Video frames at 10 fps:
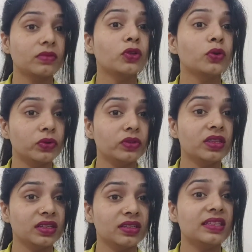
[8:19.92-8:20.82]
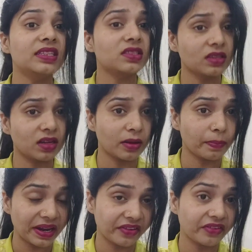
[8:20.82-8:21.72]
through this
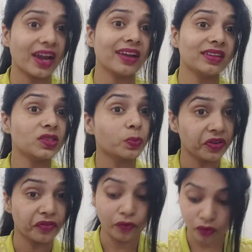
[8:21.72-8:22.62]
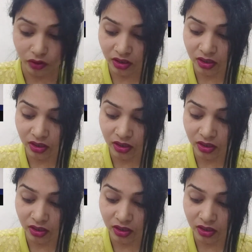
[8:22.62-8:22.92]
pancreatitis before.